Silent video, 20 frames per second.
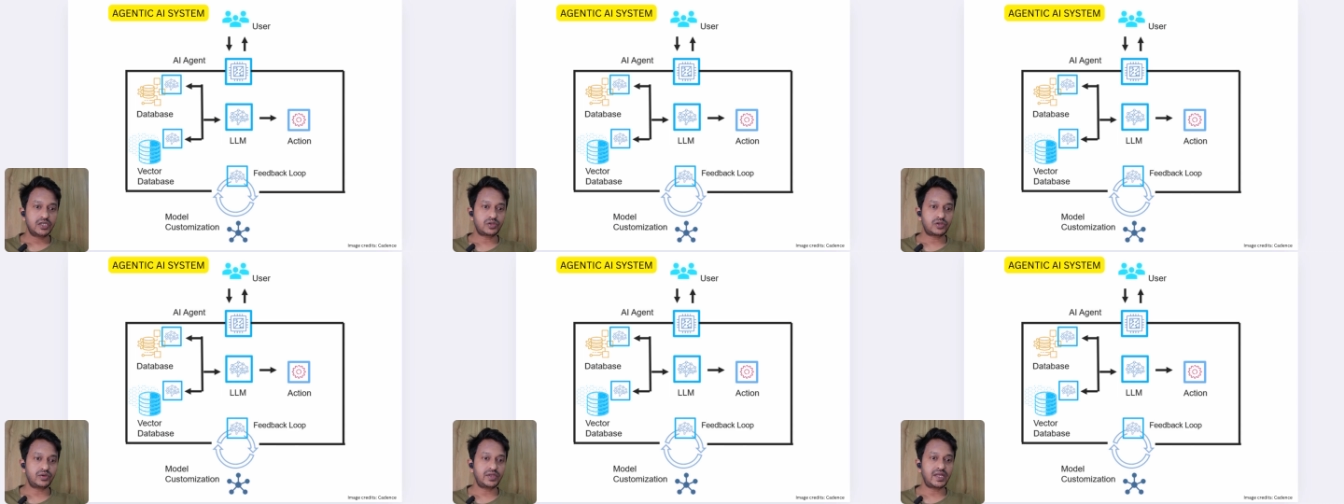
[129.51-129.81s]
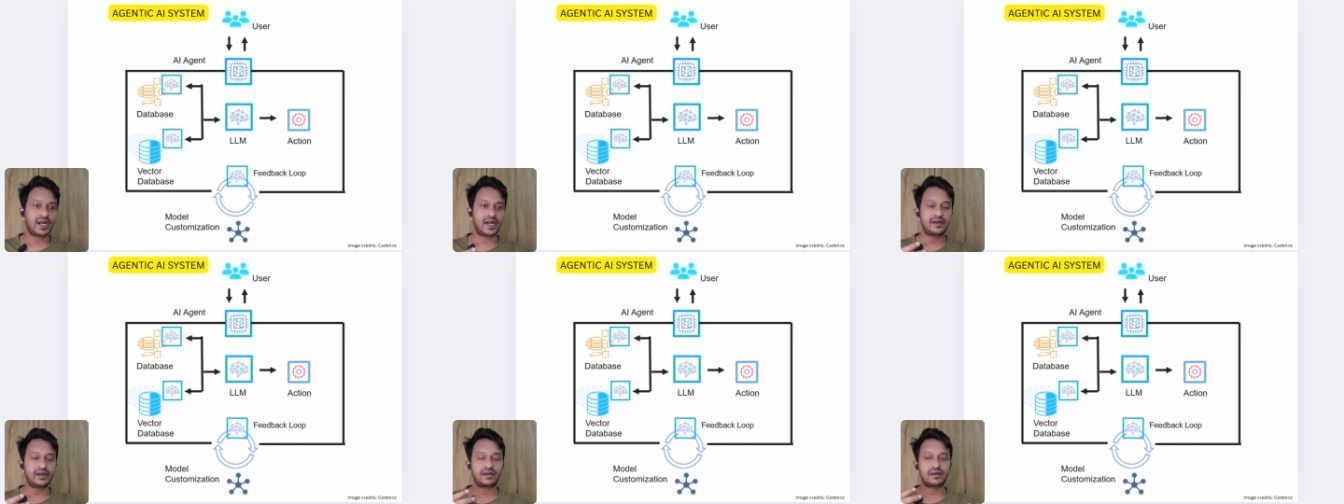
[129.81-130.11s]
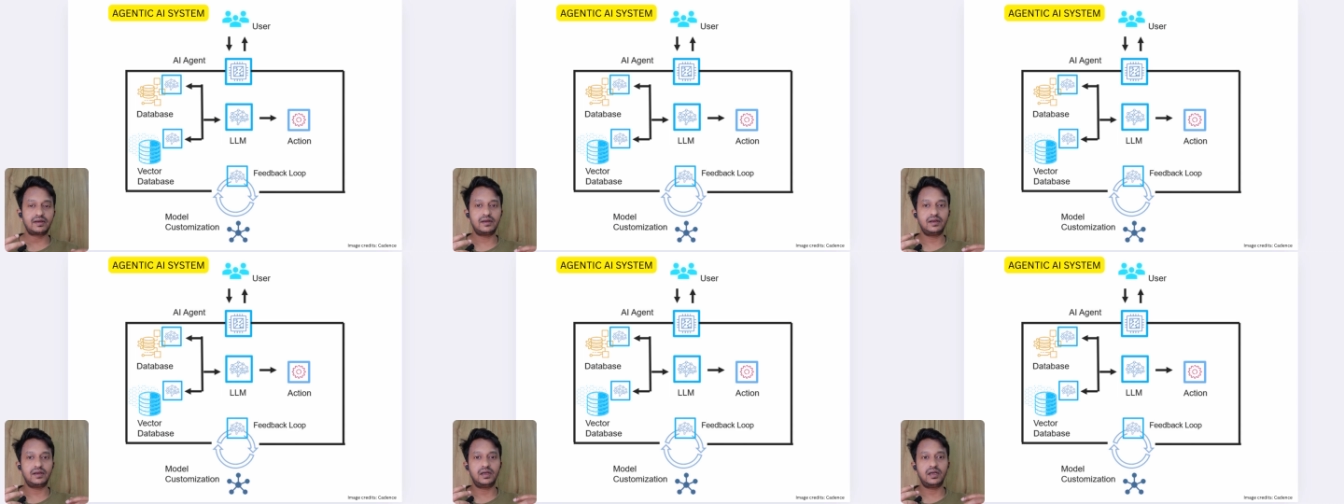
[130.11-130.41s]
so that
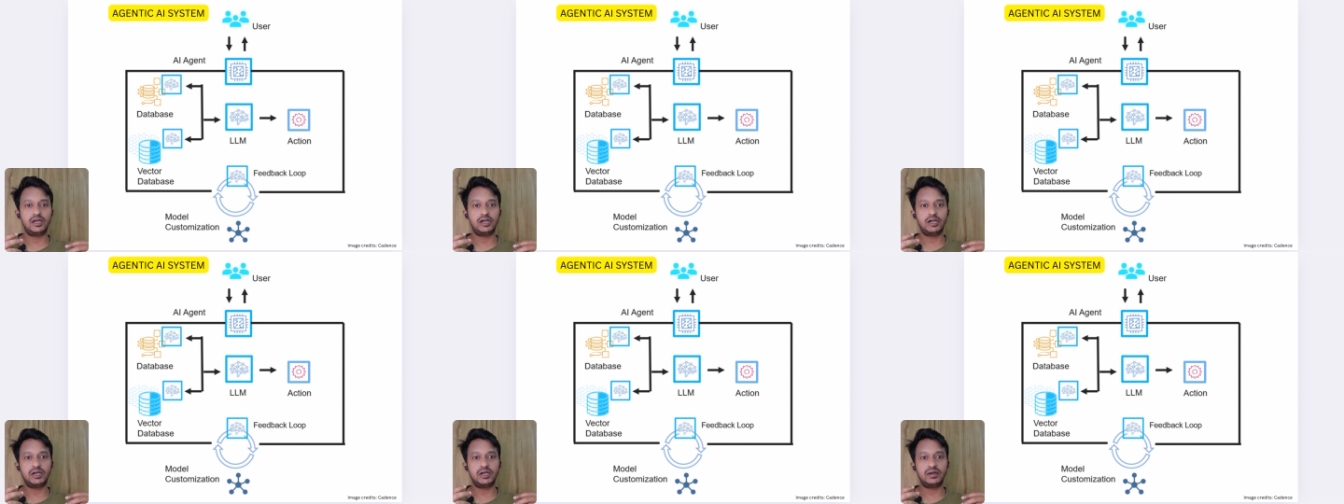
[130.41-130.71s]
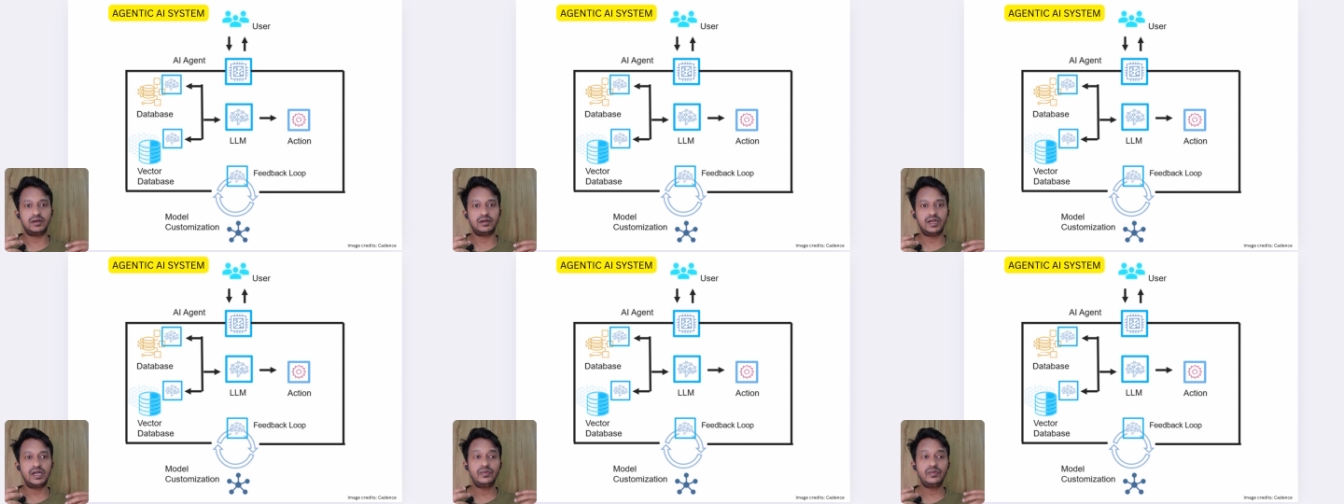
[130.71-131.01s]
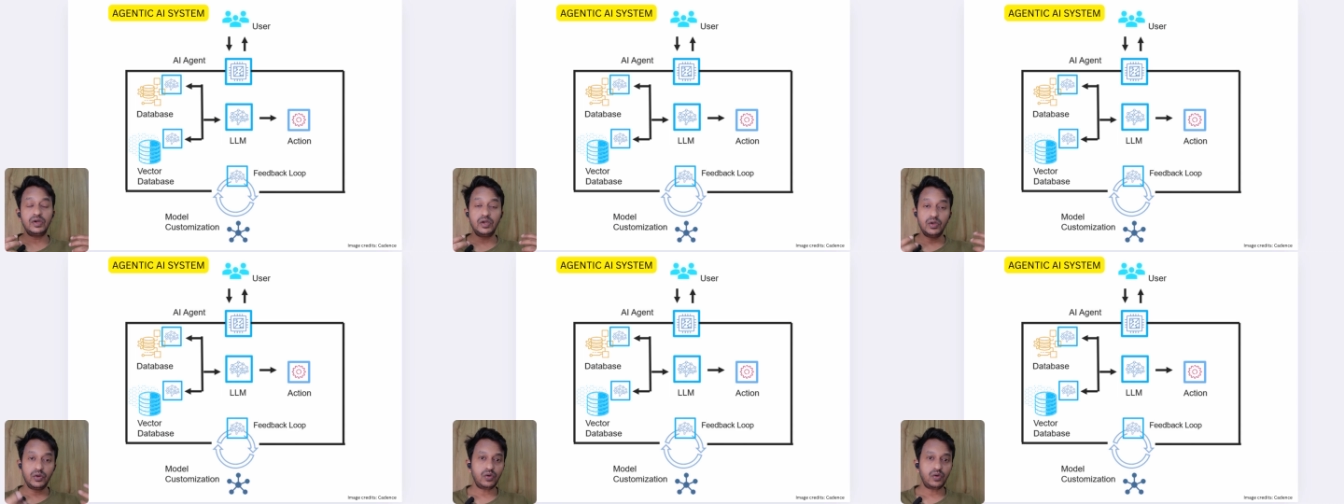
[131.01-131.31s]
uh,
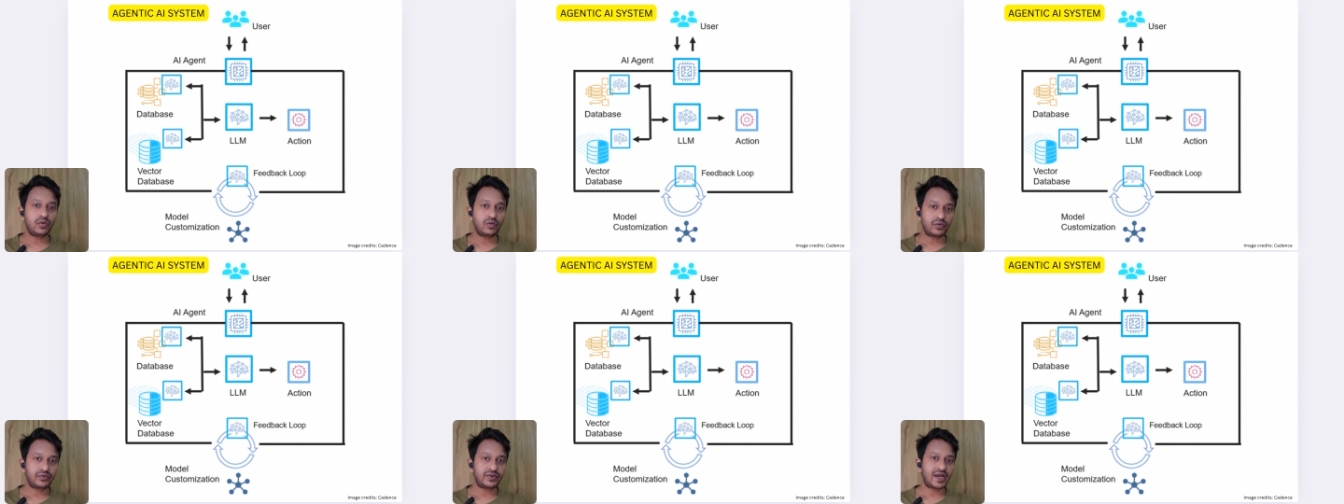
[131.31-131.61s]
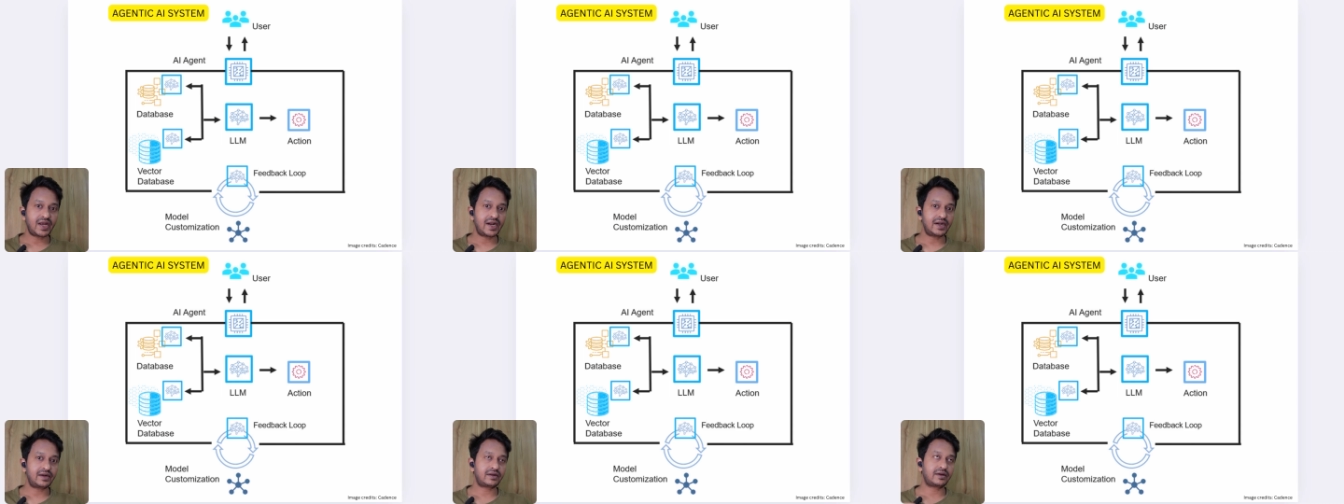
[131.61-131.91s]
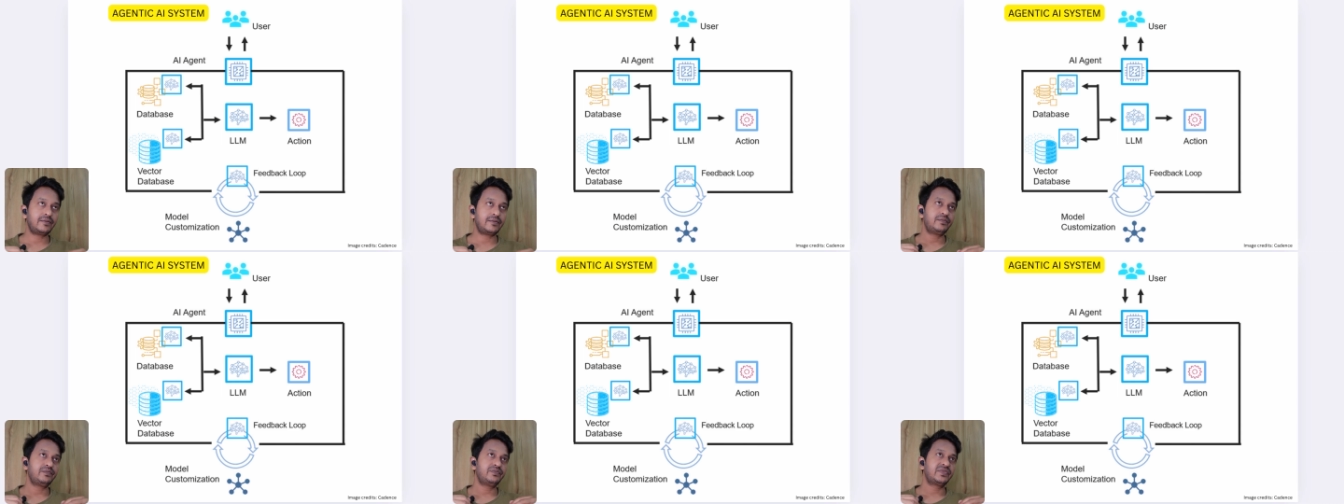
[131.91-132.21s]
it will know that